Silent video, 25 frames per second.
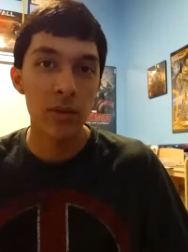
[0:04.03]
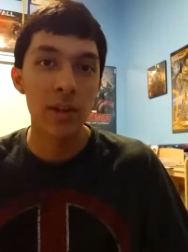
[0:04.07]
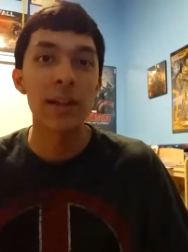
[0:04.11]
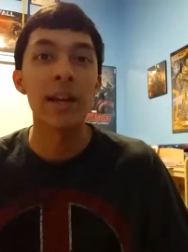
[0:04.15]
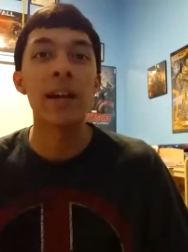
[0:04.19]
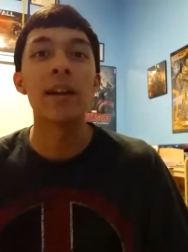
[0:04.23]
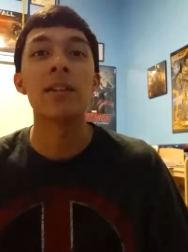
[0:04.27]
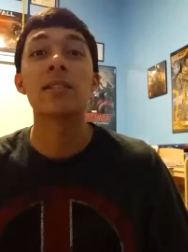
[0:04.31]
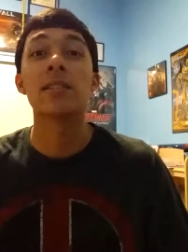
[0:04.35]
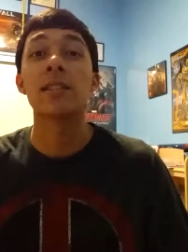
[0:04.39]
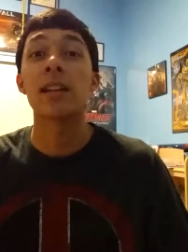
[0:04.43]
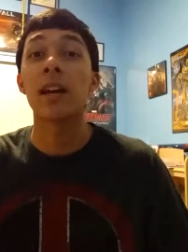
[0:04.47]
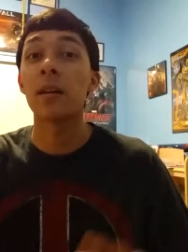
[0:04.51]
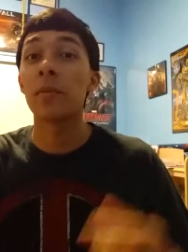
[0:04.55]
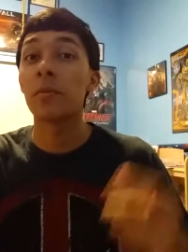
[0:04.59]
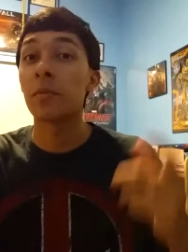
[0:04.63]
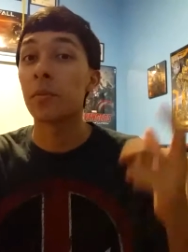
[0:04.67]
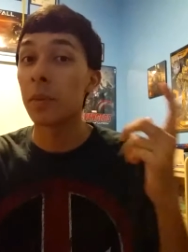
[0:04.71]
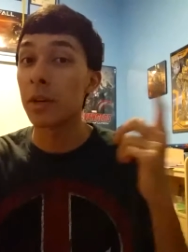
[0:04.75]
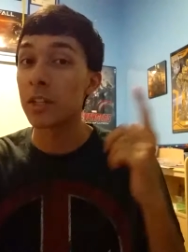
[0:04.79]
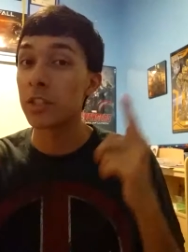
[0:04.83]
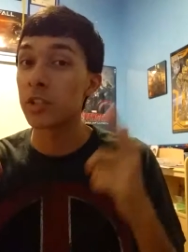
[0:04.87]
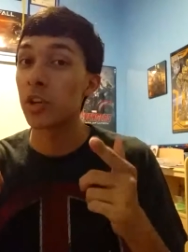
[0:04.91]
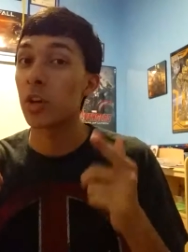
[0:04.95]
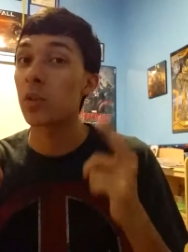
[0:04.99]
and now it's time for
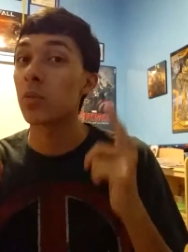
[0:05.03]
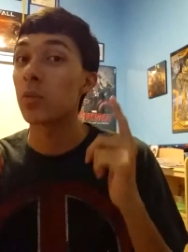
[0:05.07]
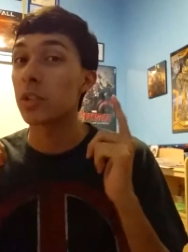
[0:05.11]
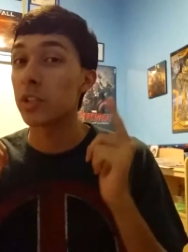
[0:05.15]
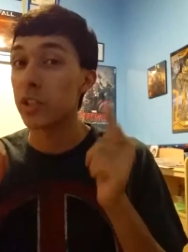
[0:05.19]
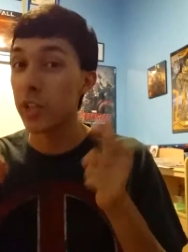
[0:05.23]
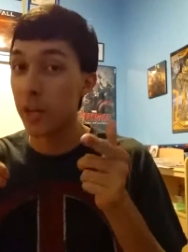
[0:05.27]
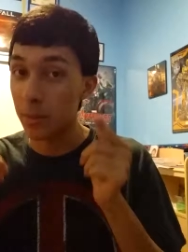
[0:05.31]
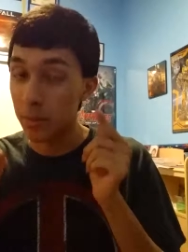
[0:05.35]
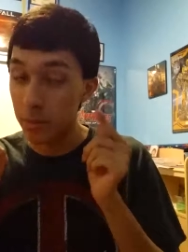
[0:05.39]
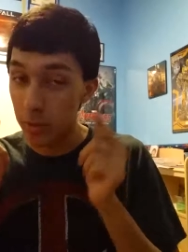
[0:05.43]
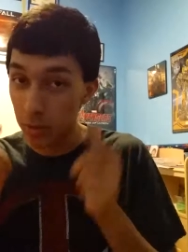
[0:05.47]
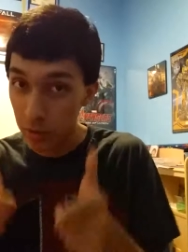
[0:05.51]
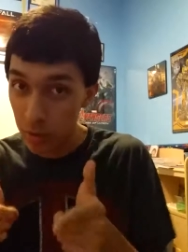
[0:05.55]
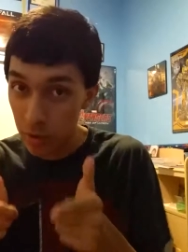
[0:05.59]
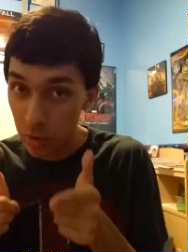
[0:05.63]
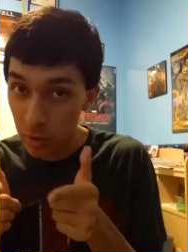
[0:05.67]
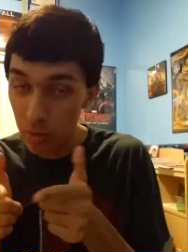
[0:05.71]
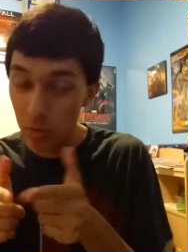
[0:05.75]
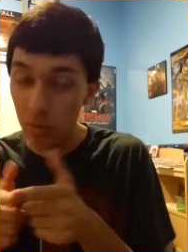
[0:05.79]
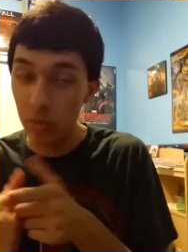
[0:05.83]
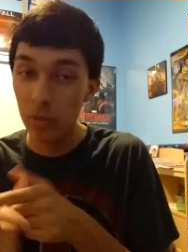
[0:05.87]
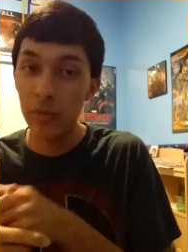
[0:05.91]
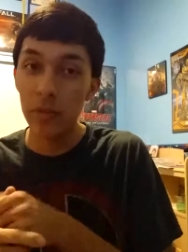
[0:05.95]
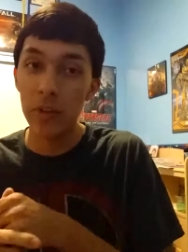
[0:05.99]
my John Wick Chapter
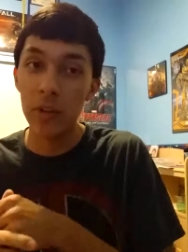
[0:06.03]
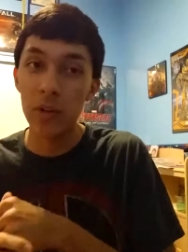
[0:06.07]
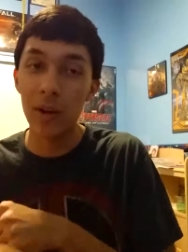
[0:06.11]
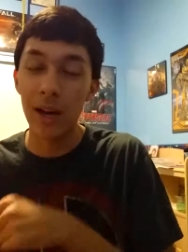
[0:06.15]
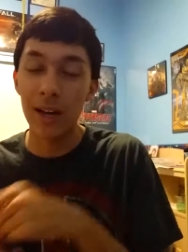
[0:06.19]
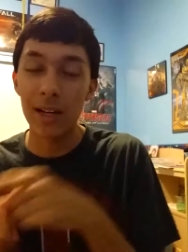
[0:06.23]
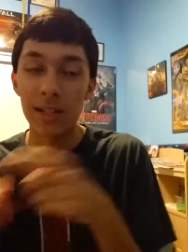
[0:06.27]
2 review.